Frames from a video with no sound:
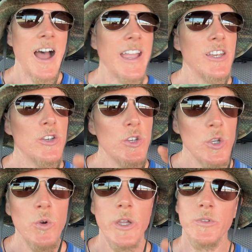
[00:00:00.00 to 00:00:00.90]
I
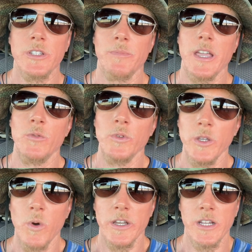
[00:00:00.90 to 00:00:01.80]
knew it was something I
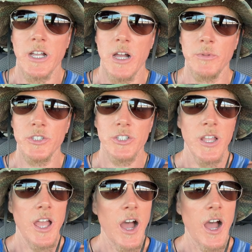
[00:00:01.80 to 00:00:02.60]
really wanted to accomplish.